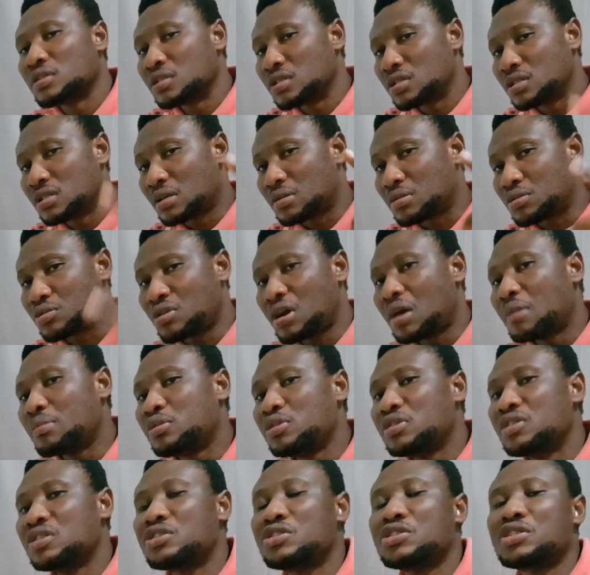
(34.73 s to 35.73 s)
Subscribe to
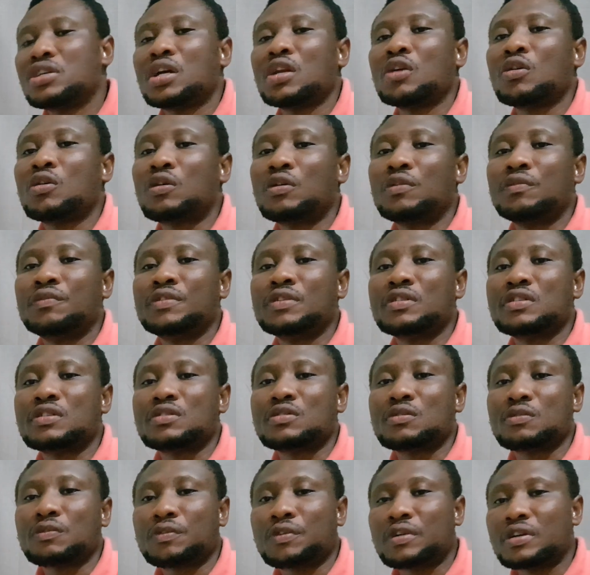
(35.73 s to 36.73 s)
this channel if this is
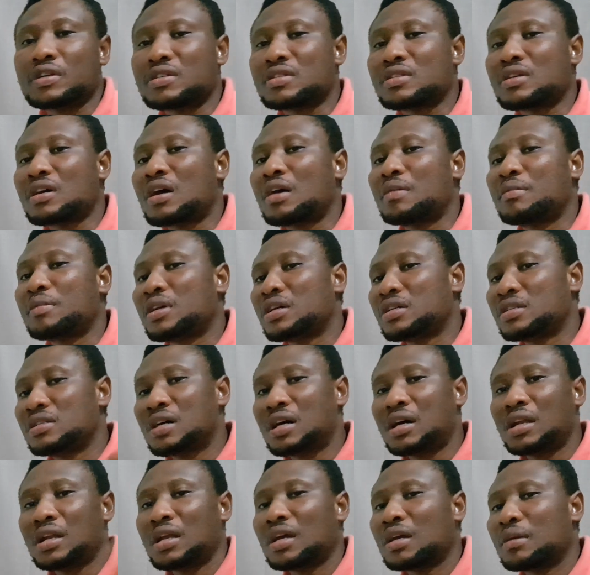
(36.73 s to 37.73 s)
your first time. Hit
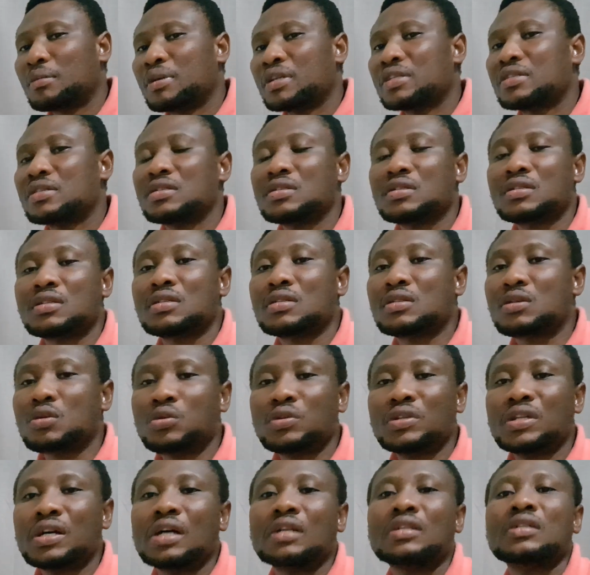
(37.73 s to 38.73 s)
that like button so
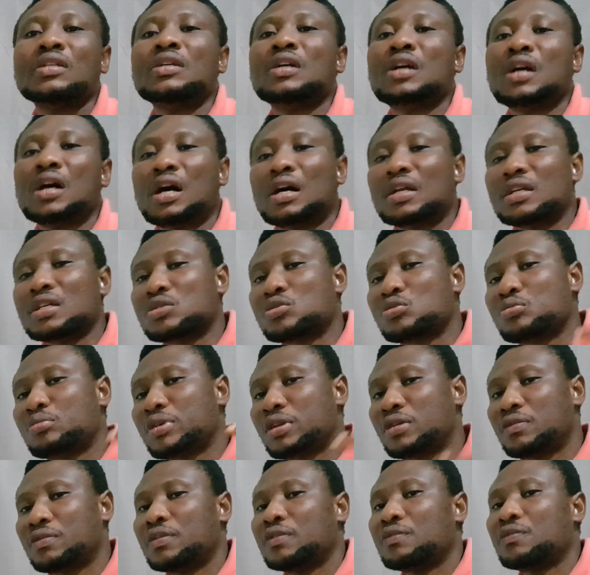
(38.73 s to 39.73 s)
that others will
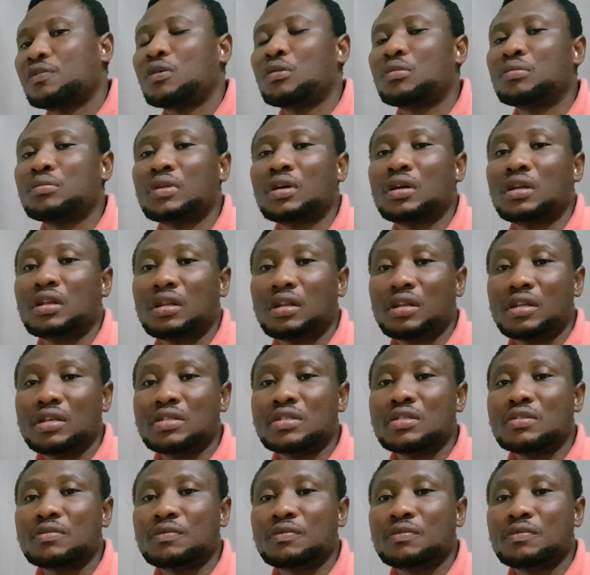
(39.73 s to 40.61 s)
benefit from this